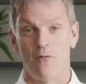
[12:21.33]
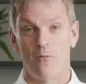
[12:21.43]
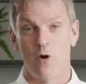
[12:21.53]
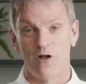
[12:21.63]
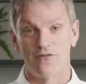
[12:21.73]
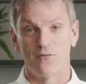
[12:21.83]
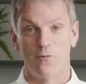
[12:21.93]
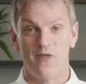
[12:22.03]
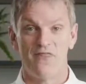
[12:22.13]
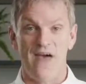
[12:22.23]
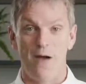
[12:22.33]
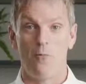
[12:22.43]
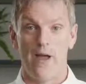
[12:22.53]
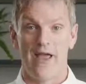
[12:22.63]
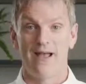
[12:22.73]
was with that
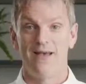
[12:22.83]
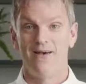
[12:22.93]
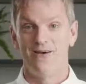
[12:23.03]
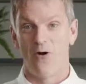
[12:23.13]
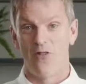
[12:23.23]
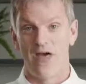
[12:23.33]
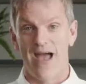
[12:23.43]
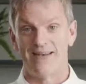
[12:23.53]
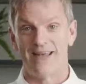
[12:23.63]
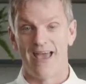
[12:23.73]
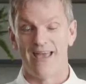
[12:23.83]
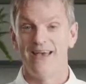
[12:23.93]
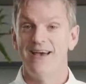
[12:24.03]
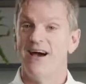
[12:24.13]
wing on that day.